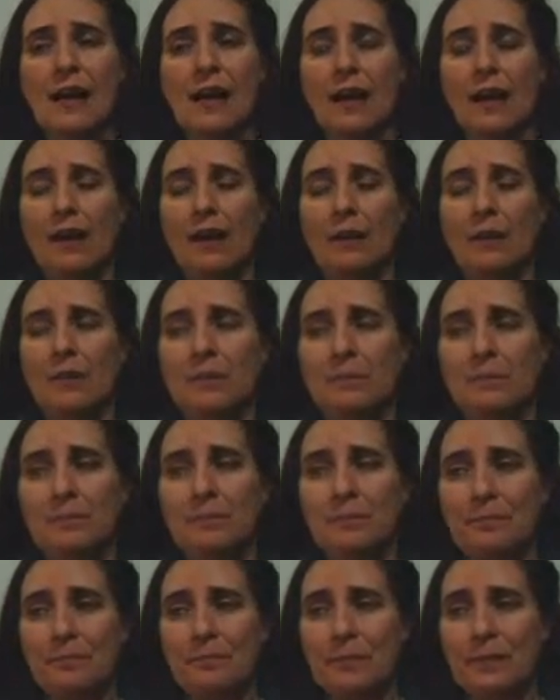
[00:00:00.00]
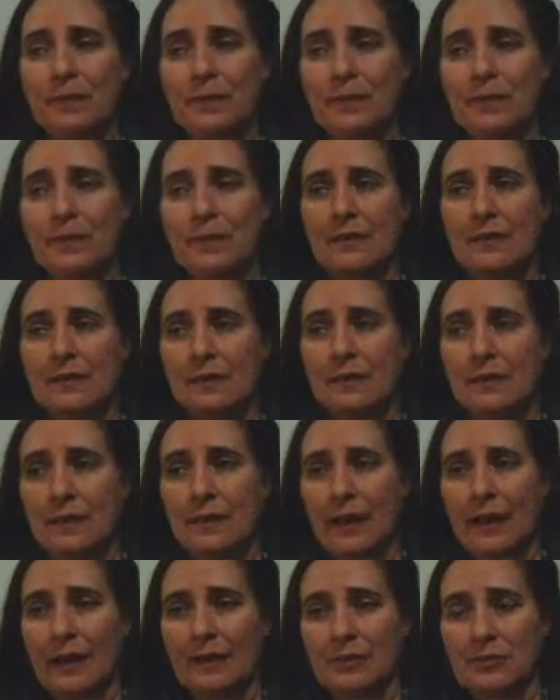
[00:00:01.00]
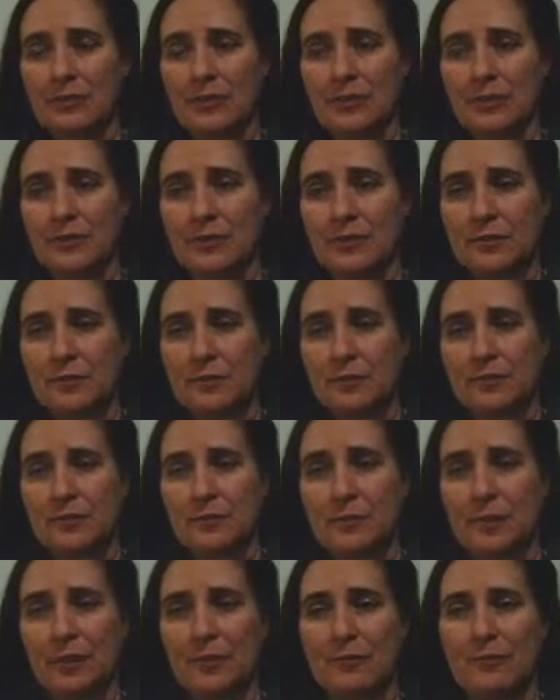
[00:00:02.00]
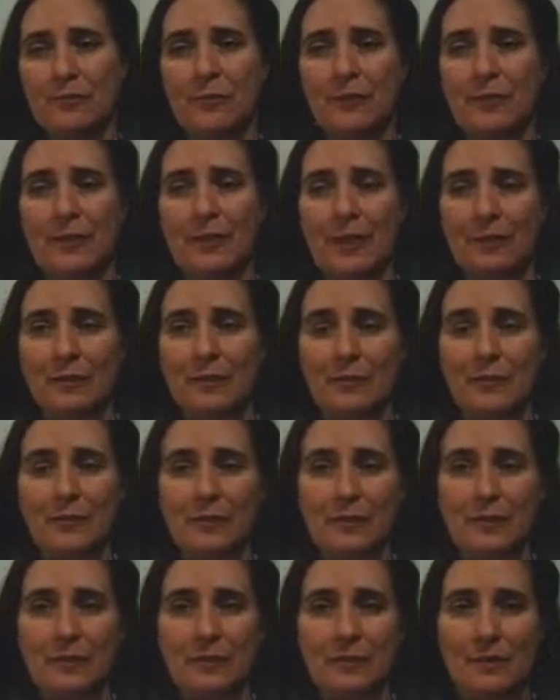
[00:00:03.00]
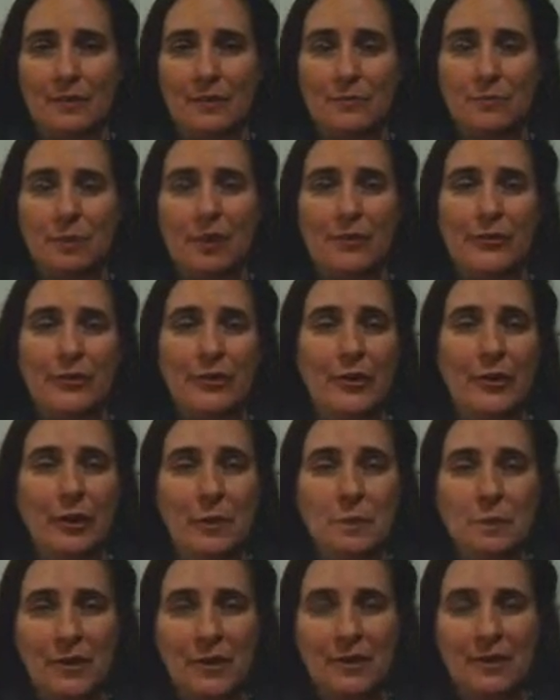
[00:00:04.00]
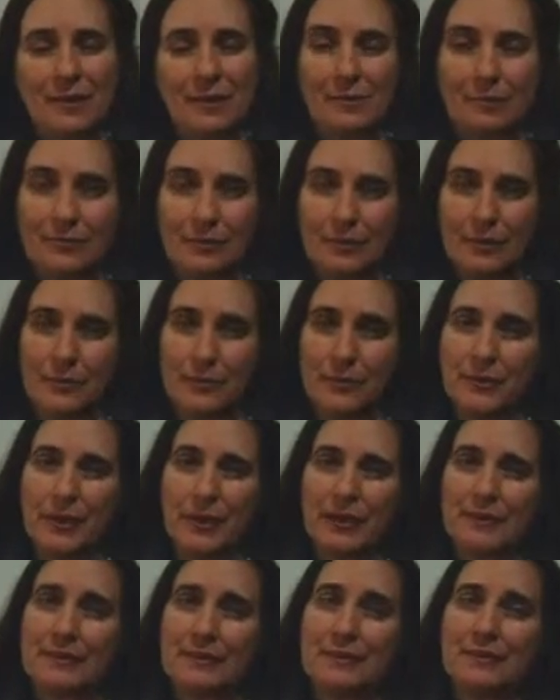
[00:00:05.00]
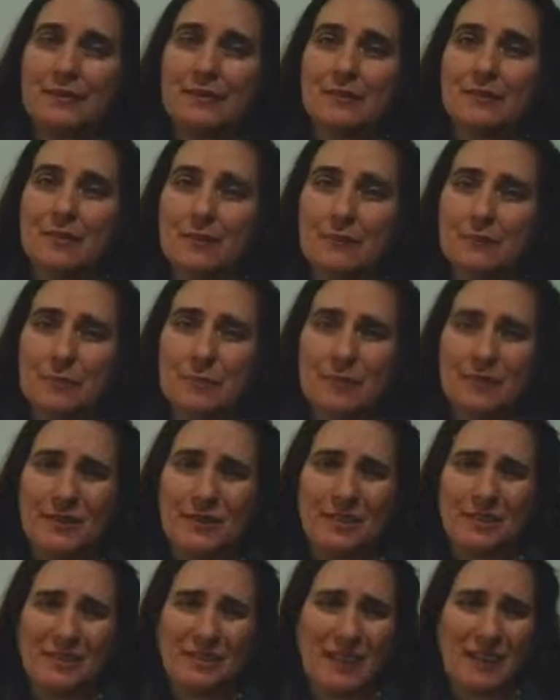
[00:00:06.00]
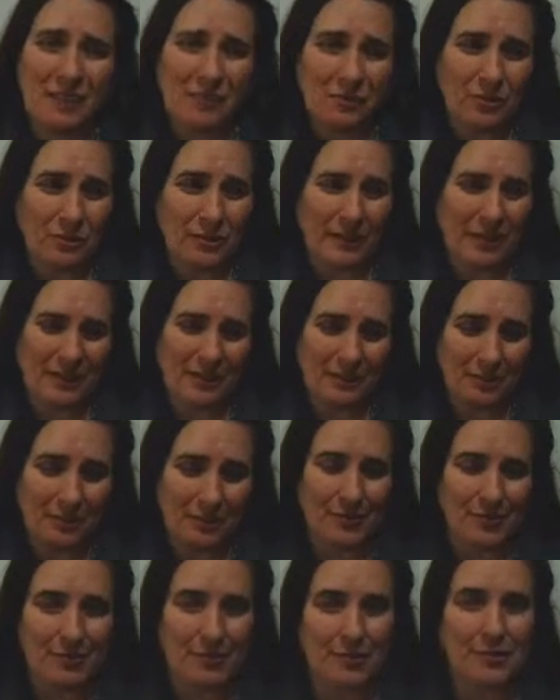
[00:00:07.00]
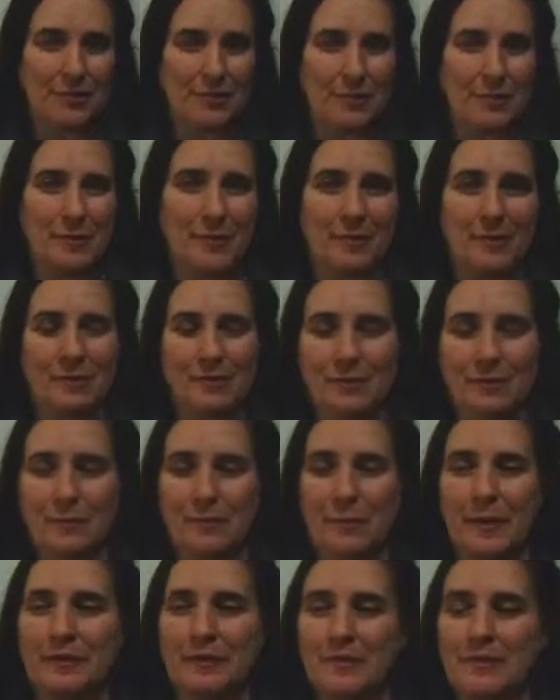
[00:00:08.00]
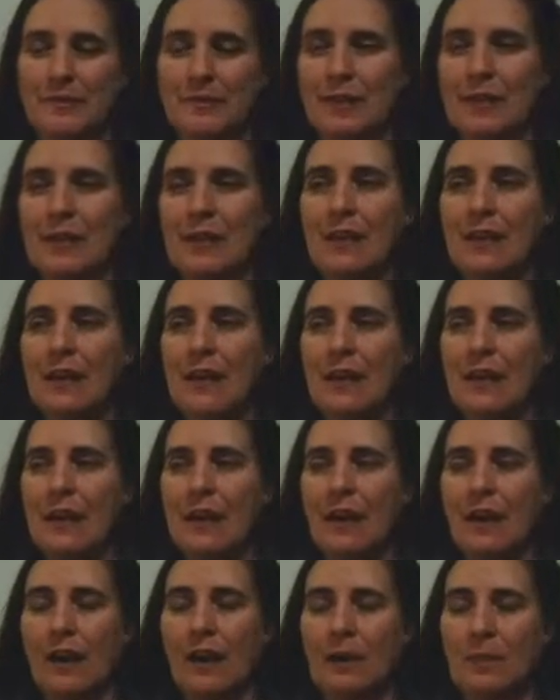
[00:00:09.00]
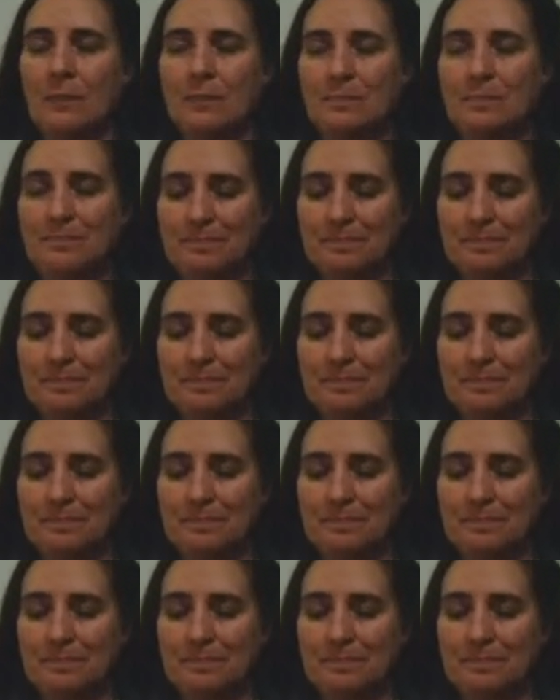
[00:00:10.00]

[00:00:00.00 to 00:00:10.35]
Um, the cottage cheese was about $4 a, a small tub for the organic stuff, but the non-organic was just about as expensive. Um,